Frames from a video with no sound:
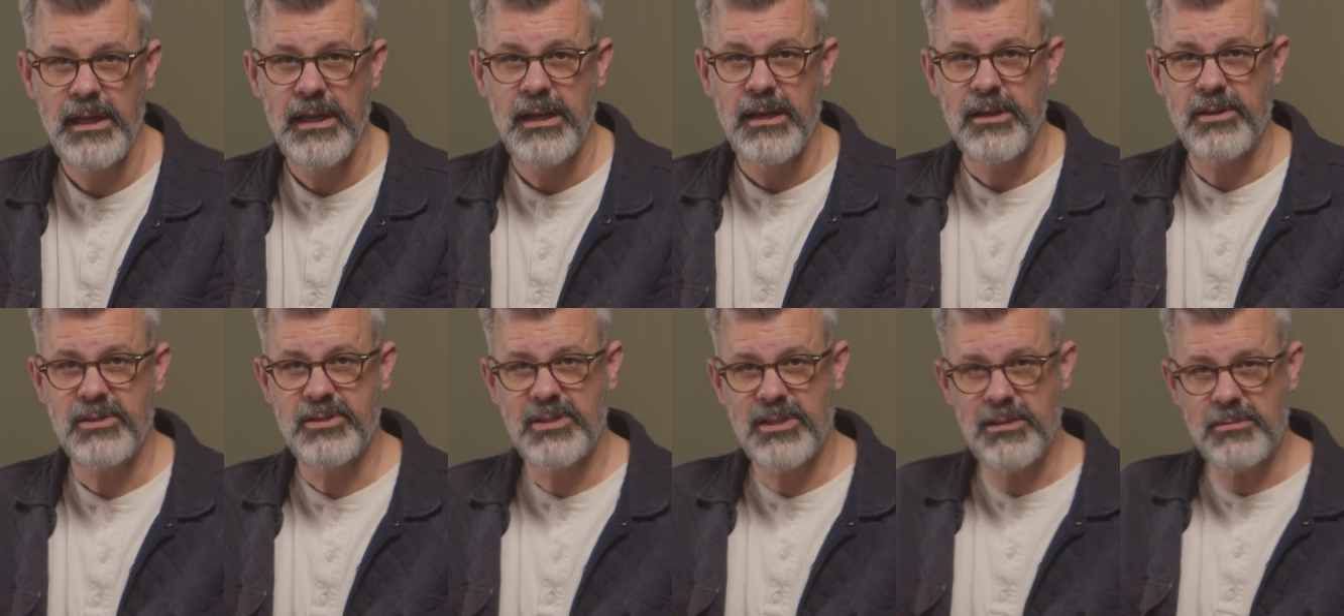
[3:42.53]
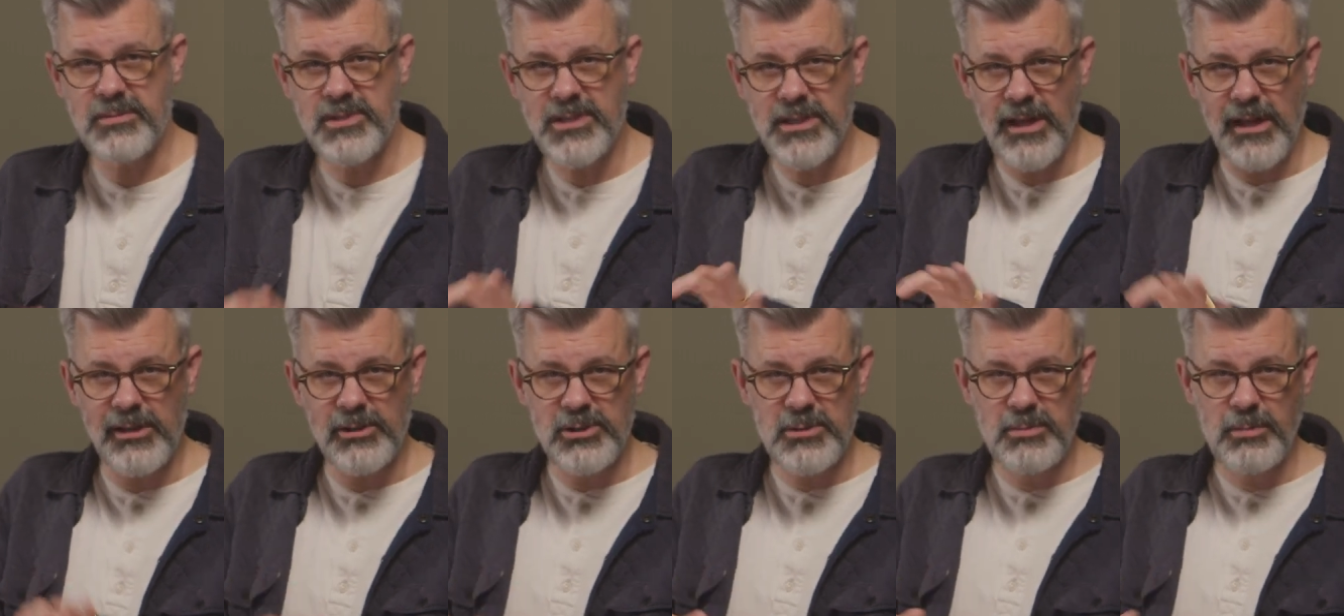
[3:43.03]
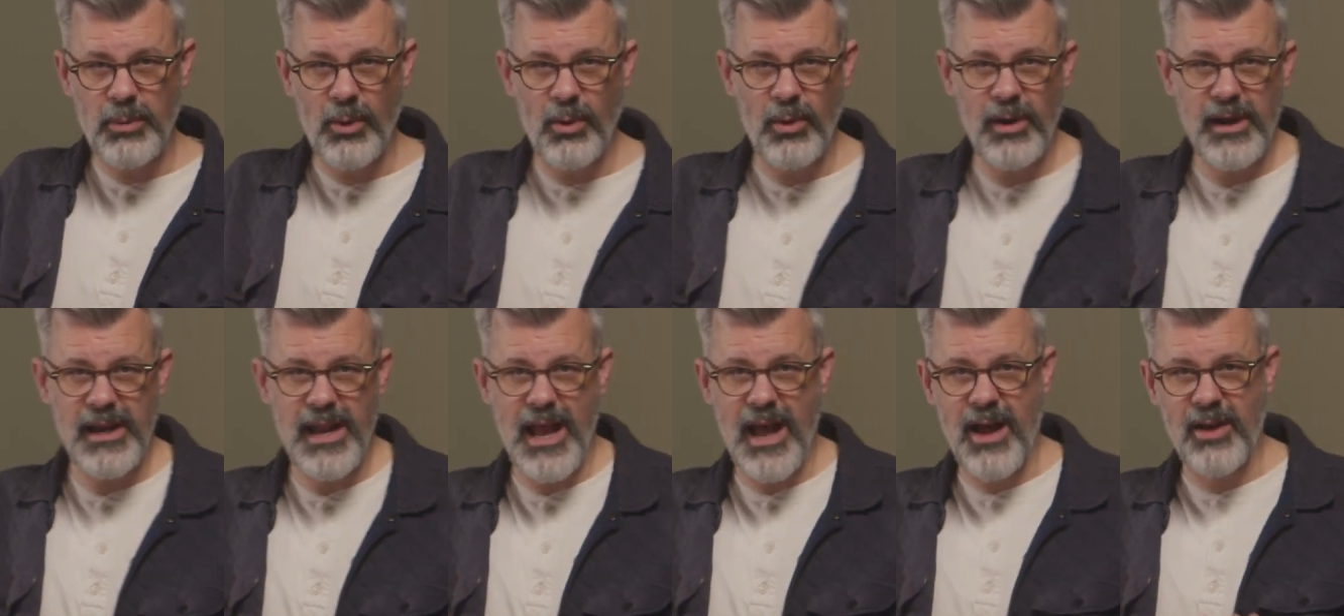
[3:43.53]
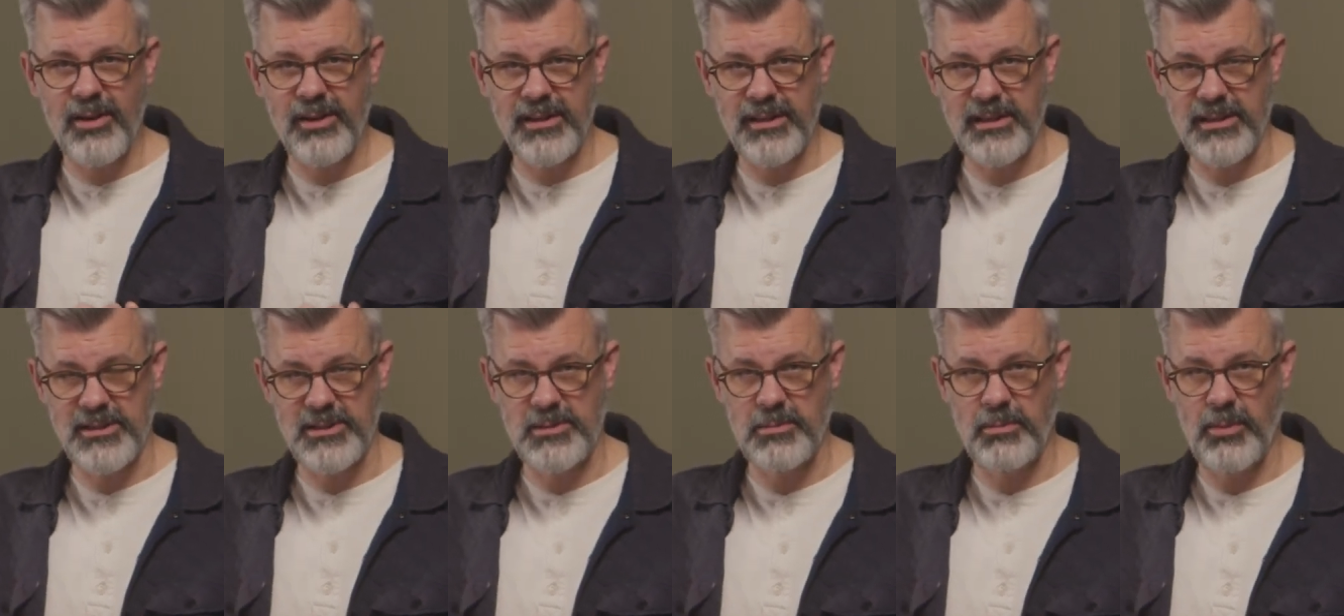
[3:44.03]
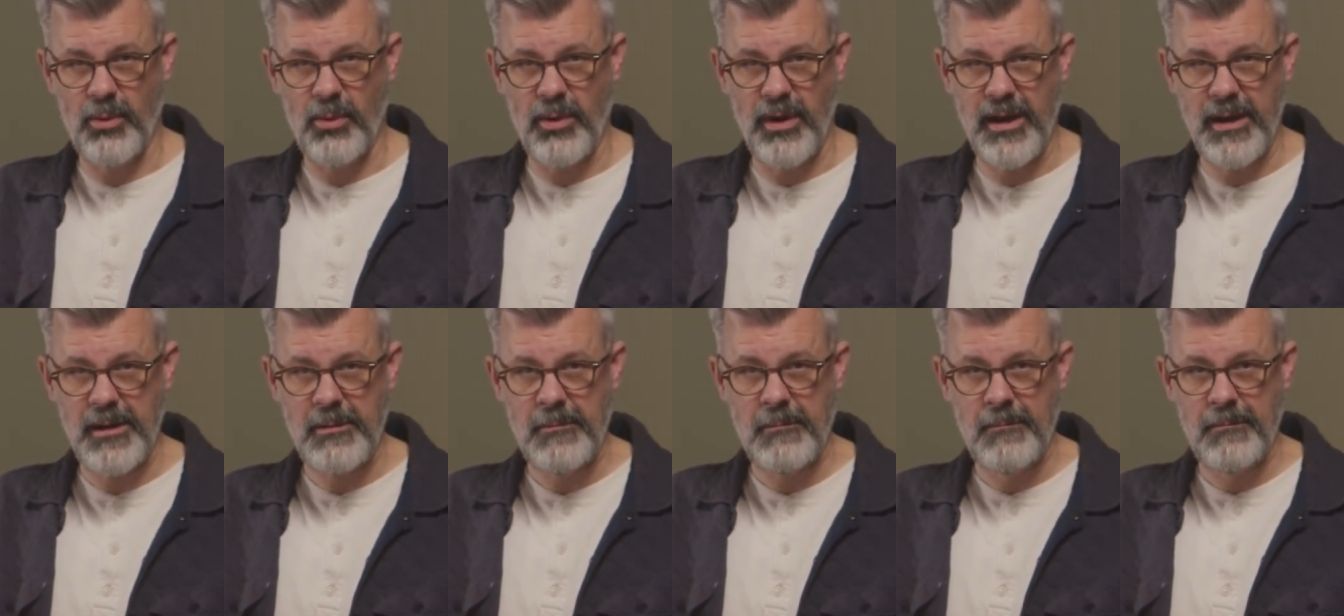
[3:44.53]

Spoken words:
Now, some scholars point out at this point